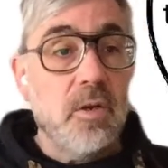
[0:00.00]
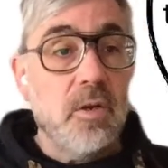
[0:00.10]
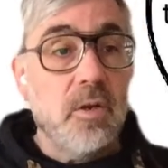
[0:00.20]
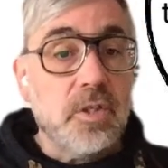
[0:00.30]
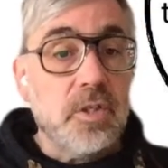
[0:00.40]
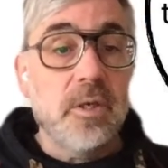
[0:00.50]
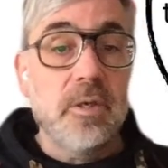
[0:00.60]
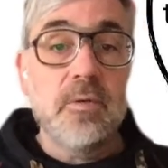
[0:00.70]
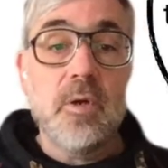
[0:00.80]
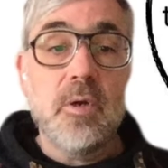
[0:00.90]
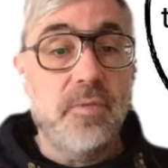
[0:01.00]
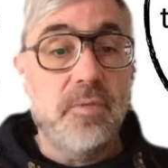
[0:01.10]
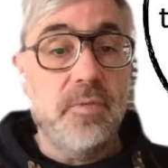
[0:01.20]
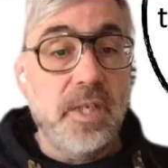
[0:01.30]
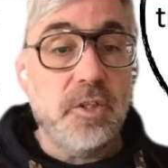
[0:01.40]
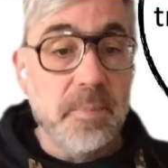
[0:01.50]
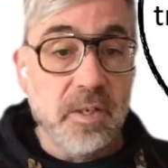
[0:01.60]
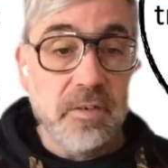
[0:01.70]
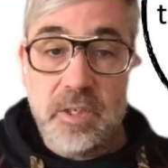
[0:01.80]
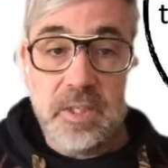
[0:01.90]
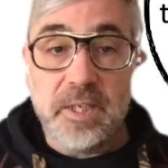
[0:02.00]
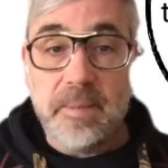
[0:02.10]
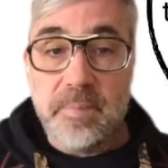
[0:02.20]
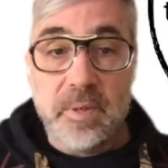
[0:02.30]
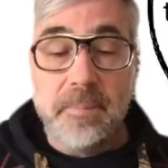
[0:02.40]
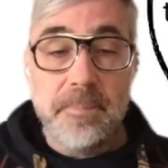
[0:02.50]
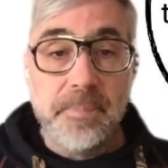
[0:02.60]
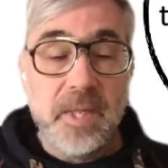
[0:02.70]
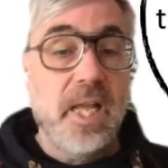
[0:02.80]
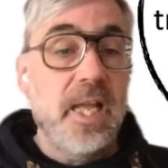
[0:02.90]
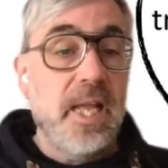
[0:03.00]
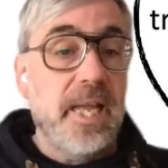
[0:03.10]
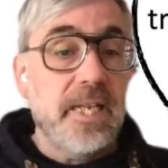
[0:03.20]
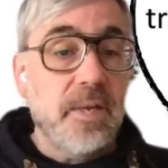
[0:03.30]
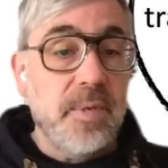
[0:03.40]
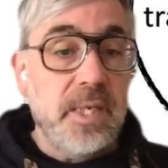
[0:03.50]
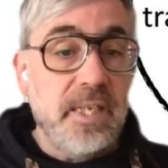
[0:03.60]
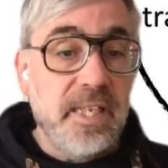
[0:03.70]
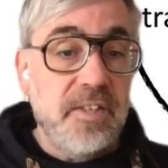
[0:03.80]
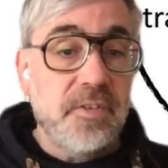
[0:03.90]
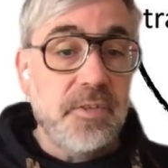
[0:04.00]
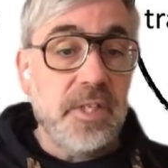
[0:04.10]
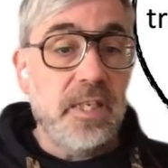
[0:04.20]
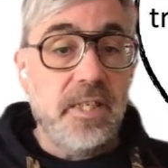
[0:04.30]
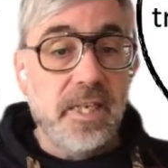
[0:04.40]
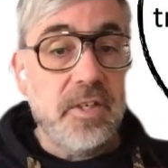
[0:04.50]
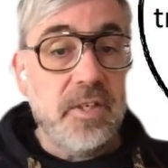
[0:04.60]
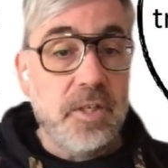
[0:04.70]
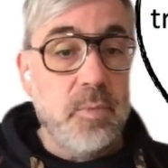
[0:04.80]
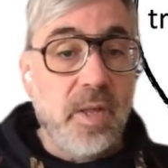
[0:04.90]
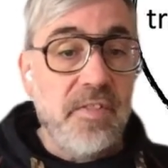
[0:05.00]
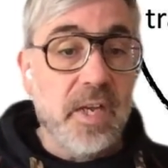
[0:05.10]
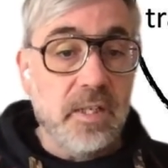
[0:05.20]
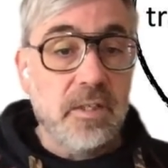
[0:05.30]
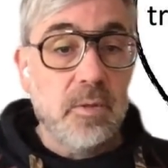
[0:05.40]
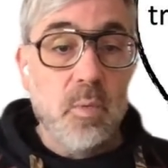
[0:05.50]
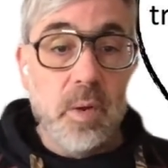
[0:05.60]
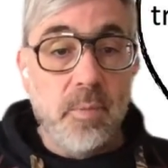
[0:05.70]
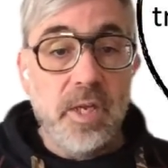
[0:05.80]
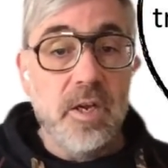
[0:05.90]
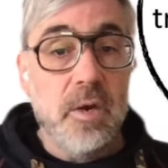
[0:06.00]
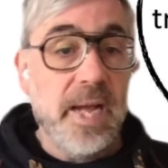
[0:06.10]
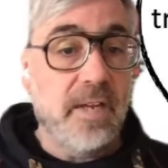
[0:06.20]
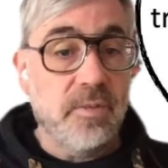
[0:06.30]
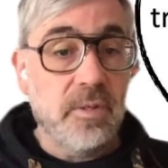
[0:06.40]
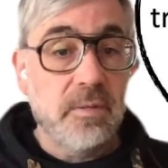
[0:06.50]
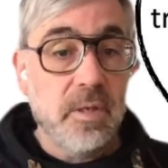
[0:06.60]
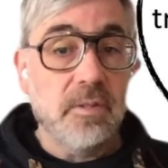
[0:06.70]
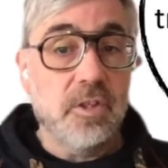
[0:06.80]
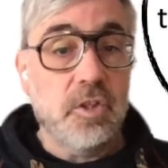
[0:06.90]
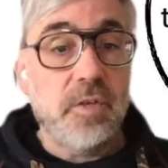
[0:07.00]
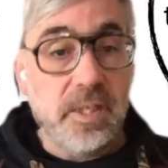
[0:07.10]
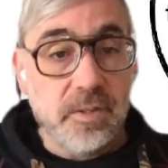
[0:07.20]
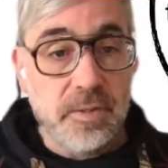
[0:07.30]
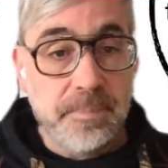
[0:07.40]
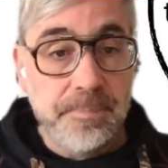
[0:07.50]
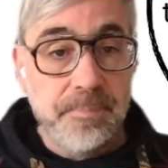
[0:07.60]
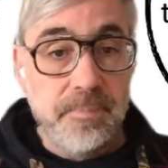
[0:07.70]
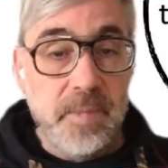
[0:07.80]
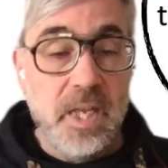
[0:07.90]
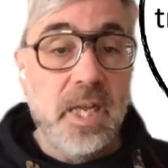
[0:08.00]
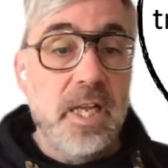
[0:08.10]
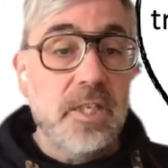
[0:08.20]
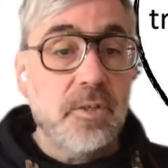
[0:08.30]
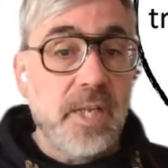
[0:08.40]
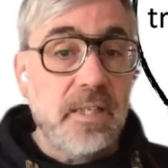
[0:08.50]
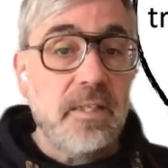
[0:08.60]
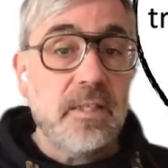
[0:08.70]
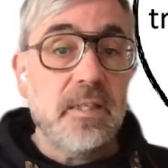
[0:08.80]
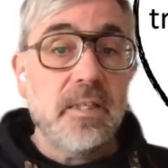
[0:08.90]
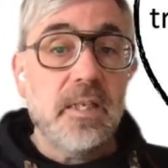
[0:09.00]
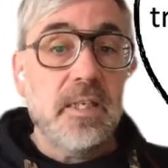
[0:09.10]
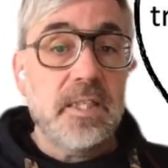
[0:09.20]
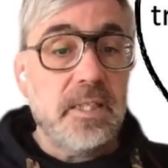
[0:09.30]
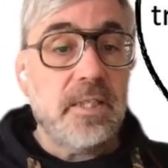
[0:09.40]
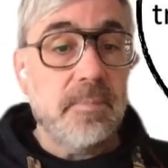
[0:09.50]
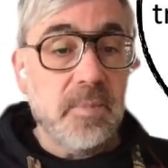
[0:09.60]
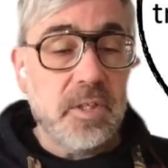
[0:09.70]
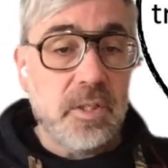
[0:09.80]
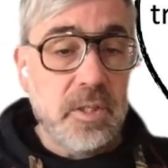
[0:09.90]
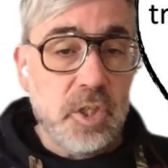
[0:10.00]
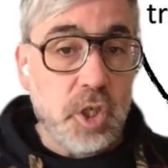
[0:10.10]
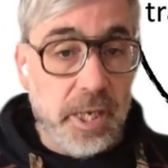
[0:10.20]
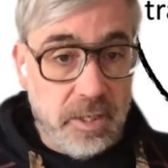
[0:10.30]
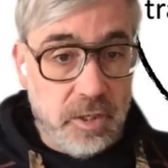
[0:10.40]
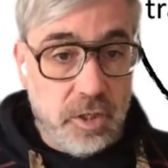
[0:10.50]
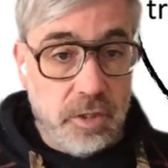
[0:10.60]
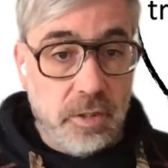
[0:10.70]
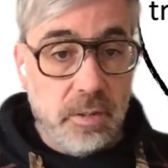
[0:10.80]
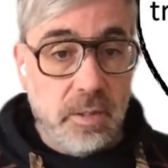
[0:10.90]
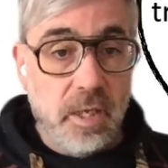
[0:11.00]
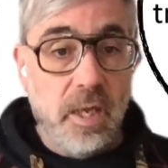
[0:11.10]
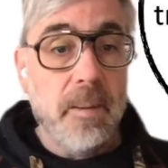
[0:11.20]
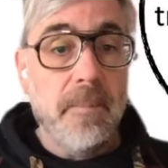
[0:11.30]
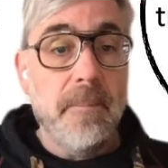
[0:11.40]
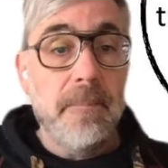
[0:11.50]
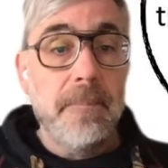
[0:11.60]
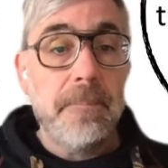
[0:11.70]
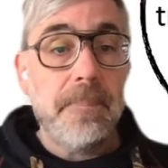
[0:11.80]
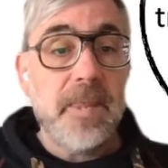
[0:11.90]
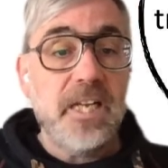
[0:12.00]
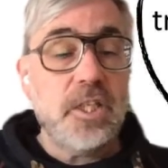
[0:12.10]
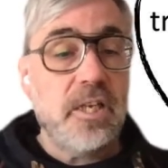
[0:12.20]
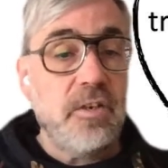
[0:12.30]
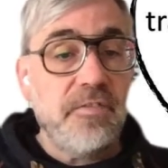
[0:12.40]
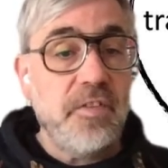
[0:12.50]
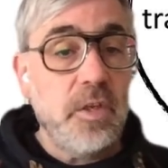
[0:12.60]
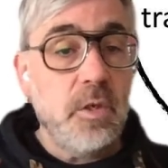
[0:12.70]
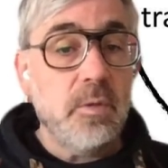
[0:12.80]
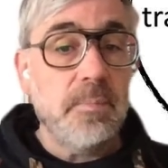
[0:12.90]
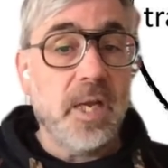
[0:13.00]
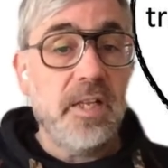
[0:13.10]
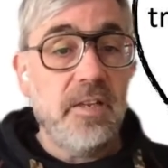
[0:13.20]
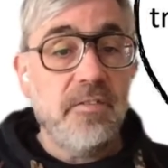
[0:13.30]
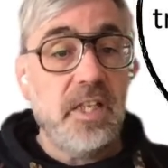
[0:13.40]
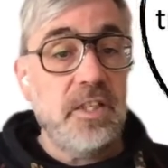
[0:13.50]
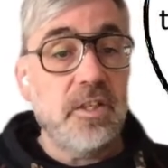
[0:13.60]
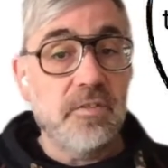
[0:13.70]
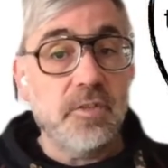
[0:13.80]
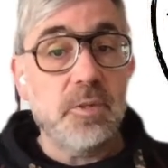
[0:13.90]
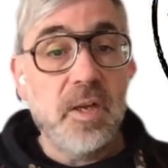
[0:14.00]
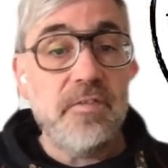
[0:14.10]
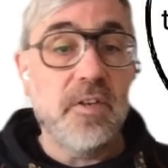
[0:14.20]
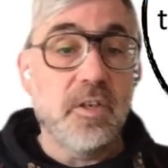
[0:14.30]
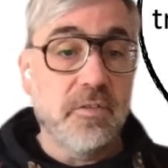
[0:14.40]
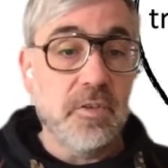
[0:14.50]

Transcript: and that we need to take the internet with us when we go out on the streets. So that's a systems change. And it's kind of fueled by the invention of the smartphone, of course. And then there are the transformations.